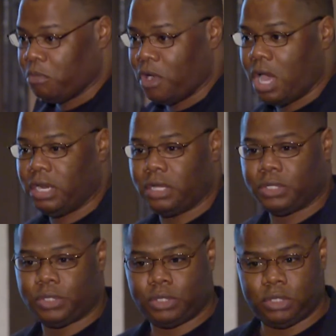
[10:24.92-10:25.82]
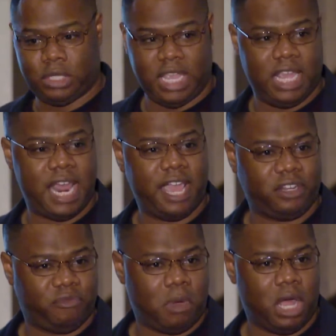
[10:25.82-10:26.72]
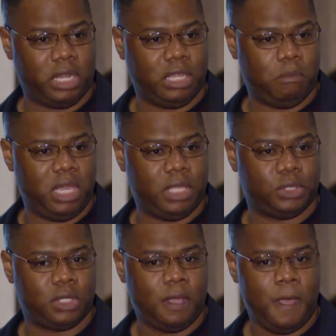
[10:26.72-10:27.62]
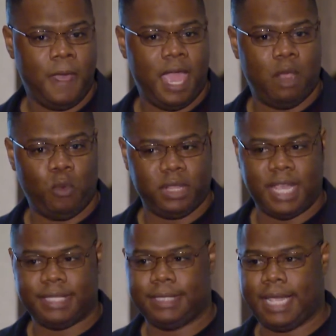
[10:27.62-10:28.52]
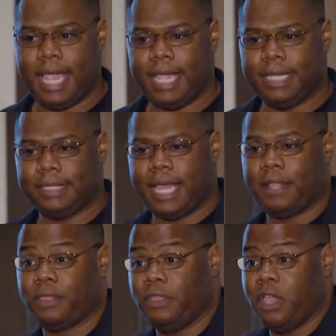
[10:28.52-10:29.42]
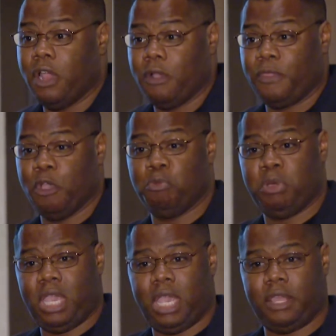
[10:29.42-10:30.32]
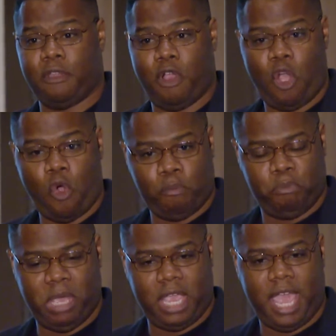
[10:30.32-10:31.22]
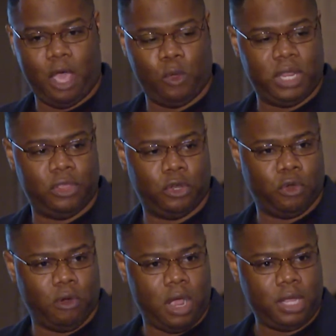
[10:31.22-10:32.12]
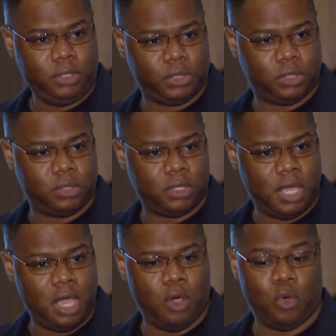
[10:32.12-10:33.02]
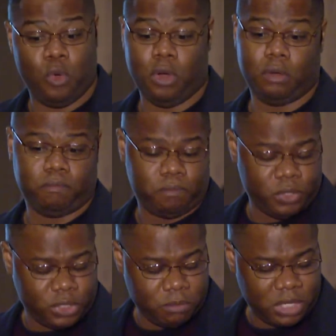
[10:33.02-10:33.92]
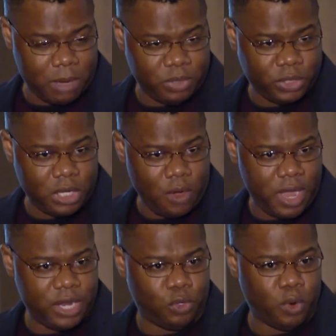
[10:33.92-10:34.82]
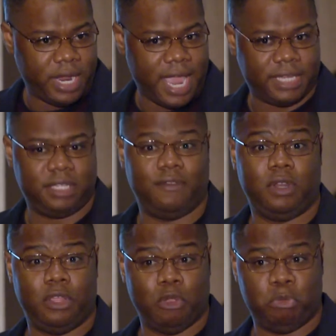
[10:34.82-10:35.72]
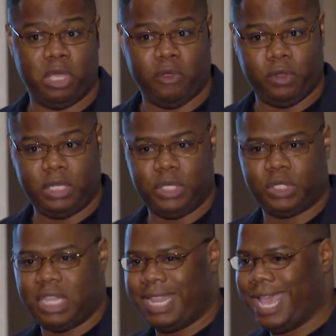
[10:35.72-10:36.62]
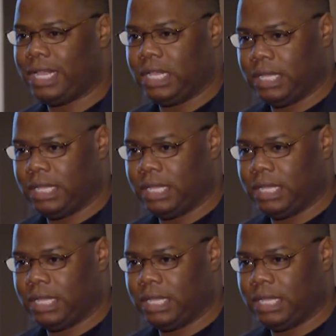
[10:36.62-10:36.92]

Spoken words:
products, the inactive polyamines. And what that's saying is that they're being held in the neurons or some type of cell, and during activity they're being released. And that